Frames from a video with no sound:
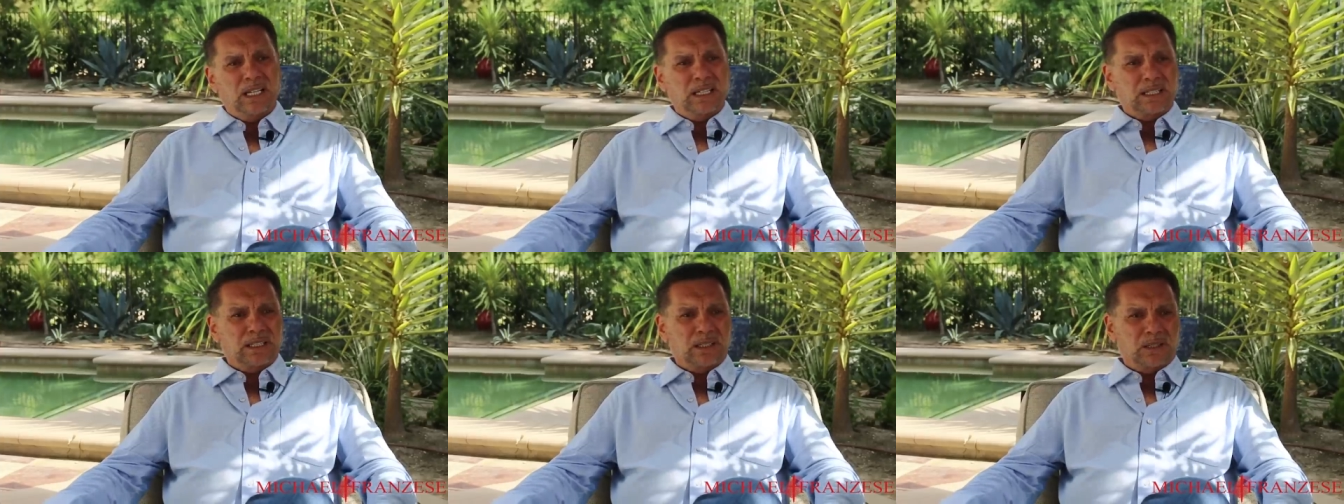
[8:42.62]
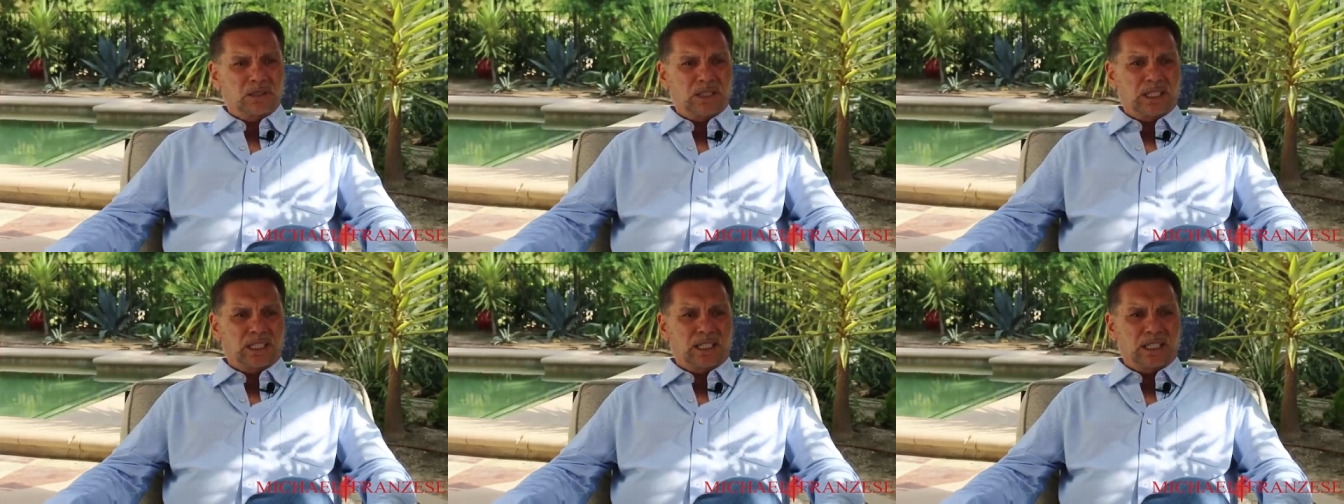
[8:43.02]
you
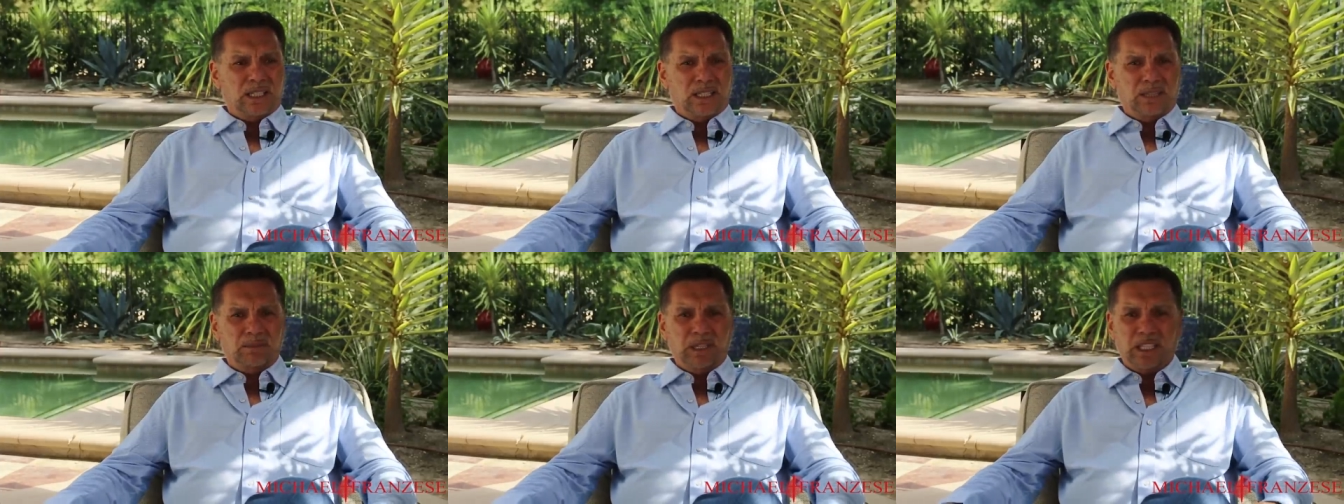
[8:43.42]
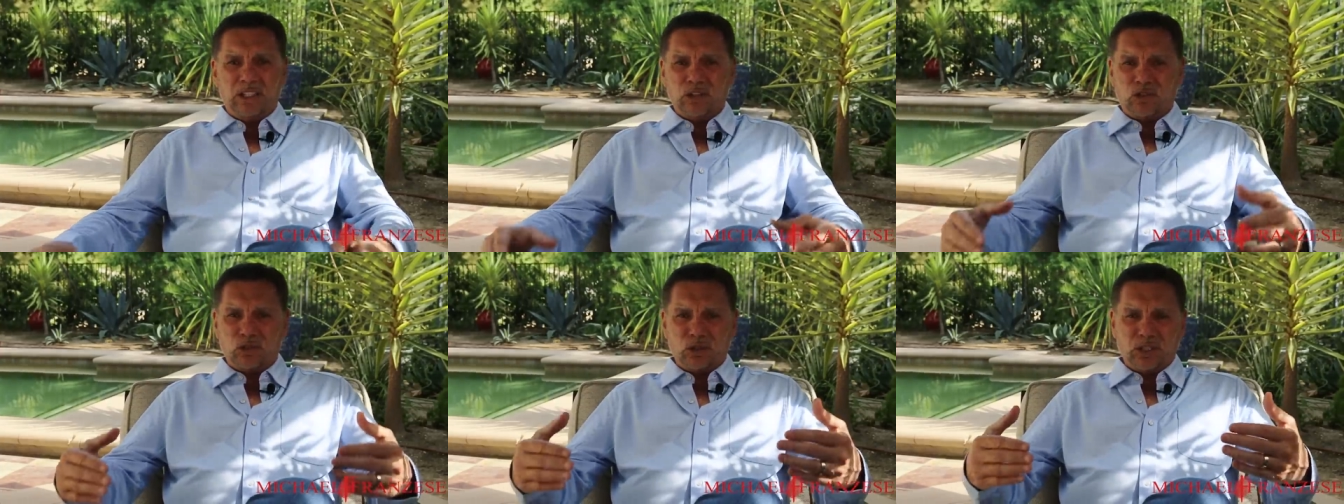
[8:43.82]
know, uh,
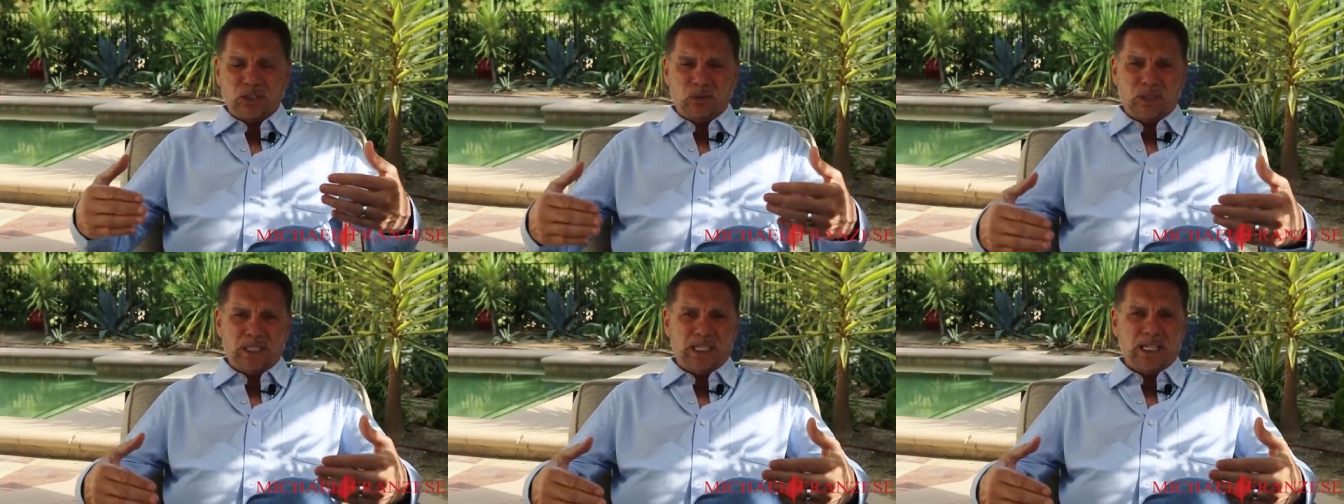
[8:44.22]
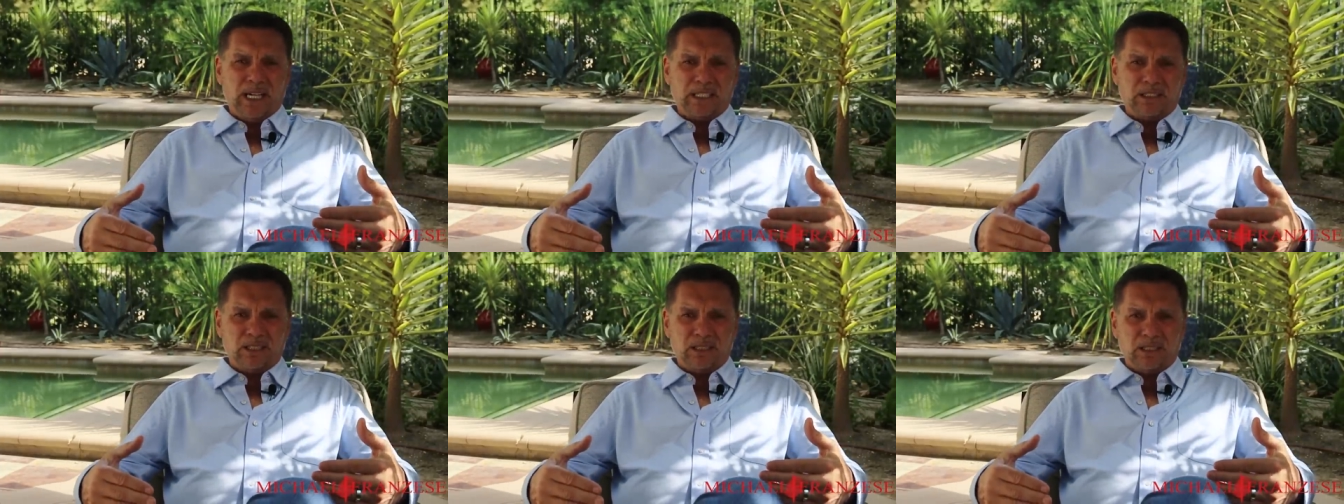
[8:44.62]
making sure that when he
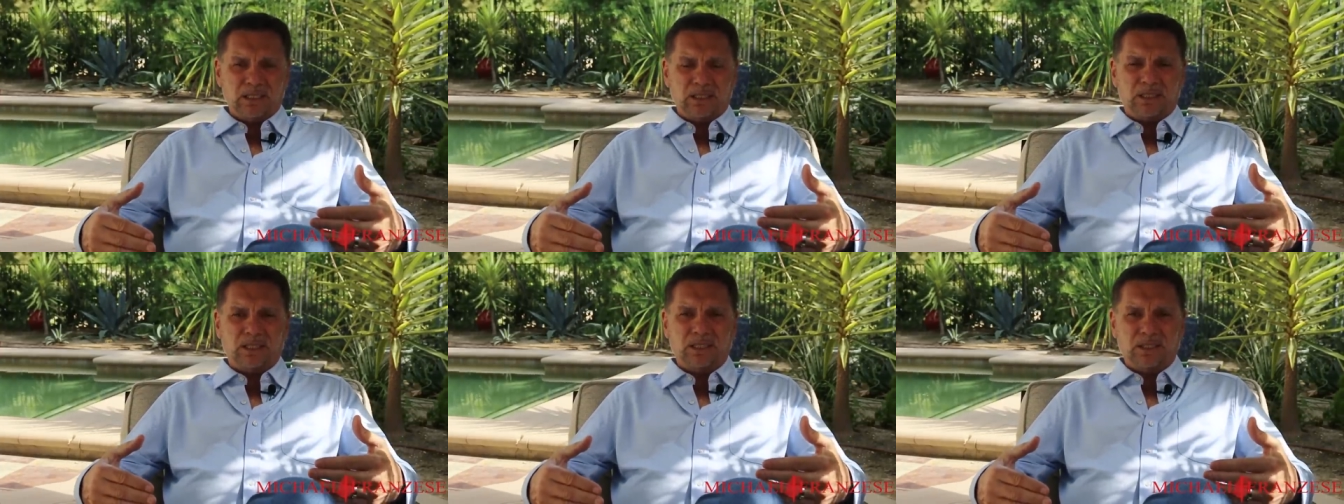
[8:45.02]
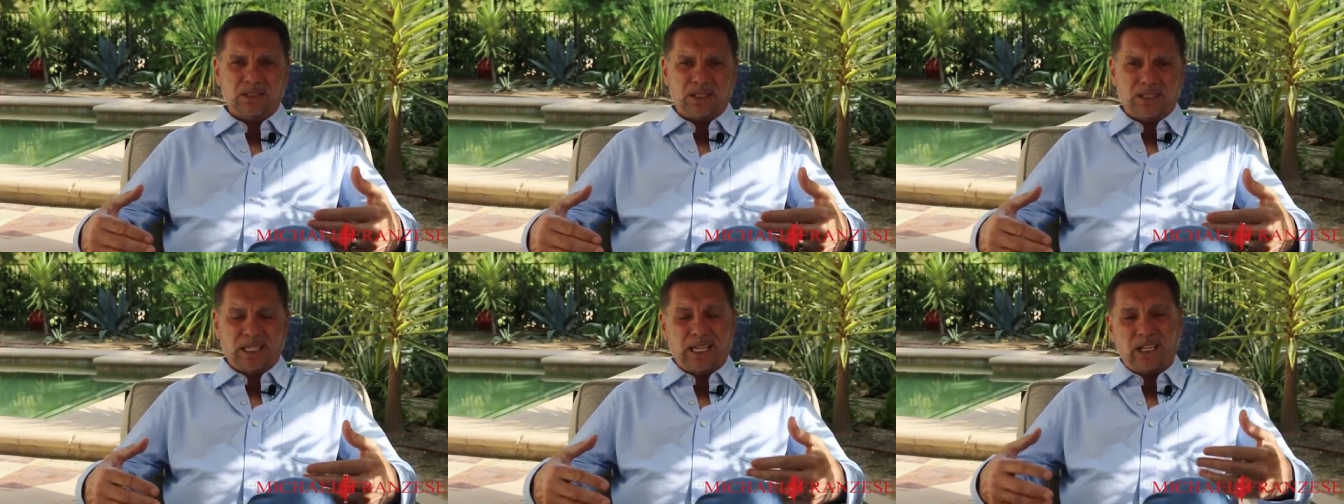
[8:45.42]
got to, to,
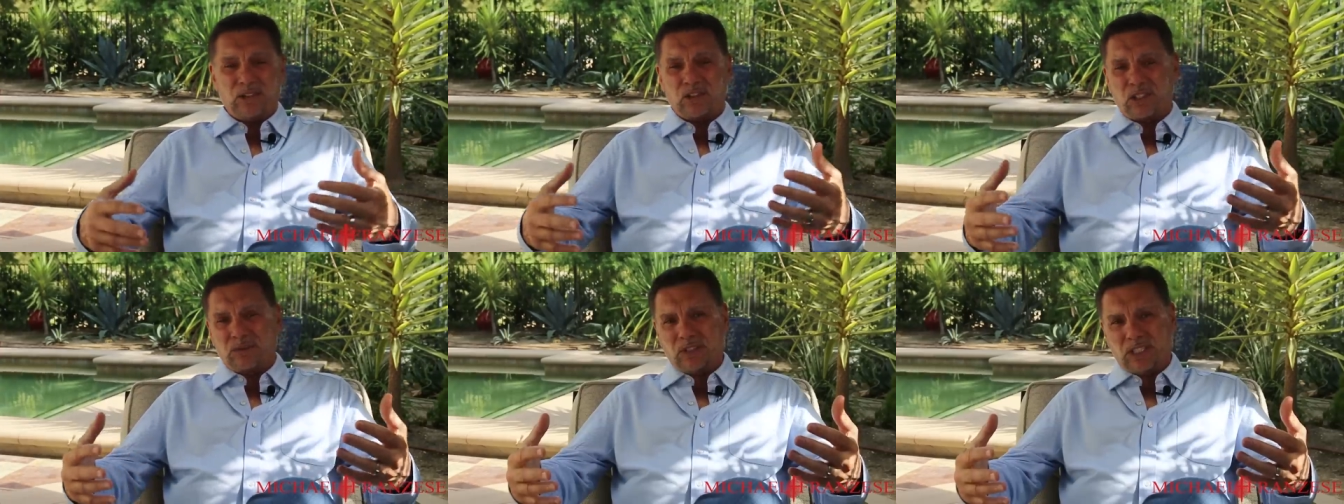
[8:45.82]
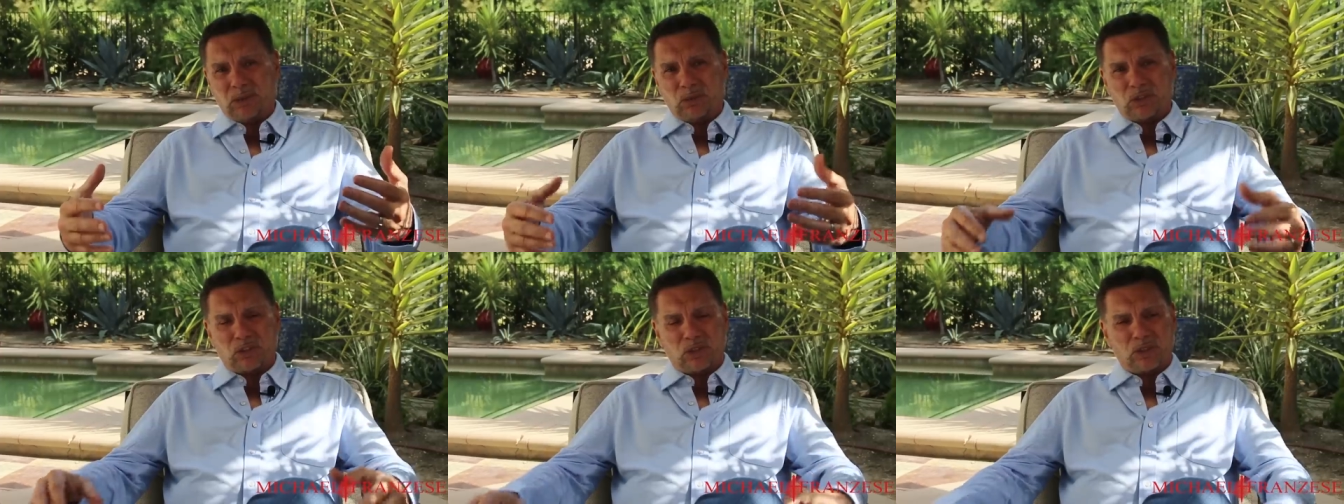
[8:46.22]
to, the house, everything
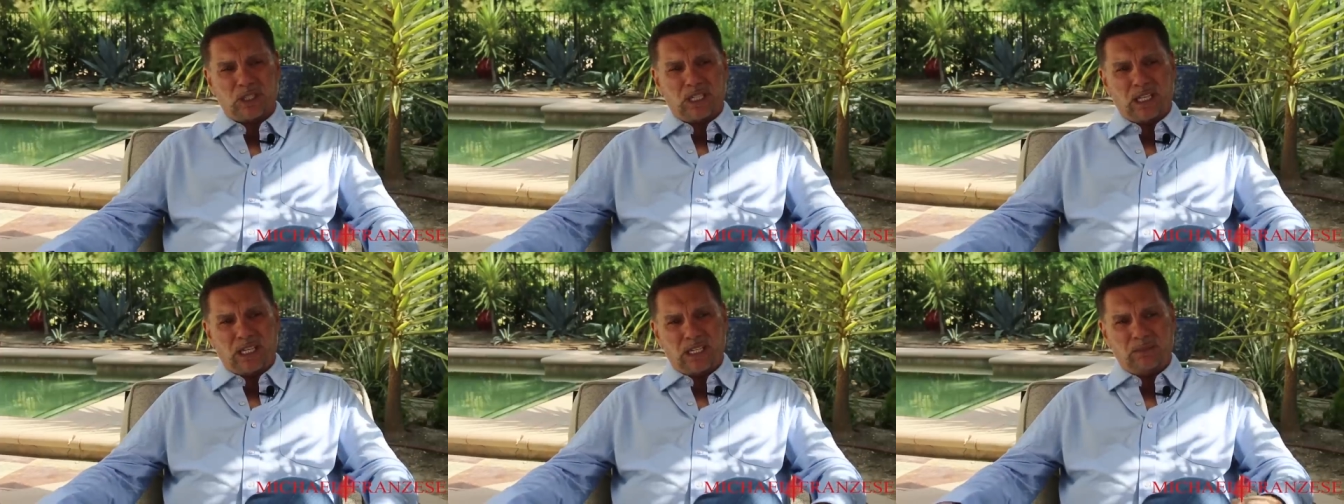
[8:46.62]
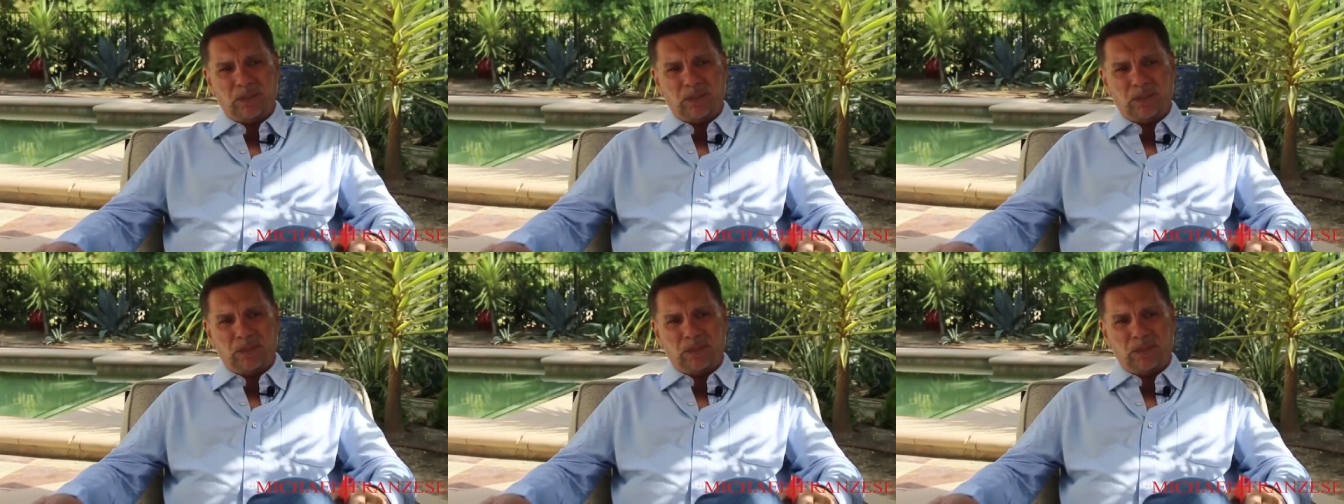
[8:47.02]
was okay.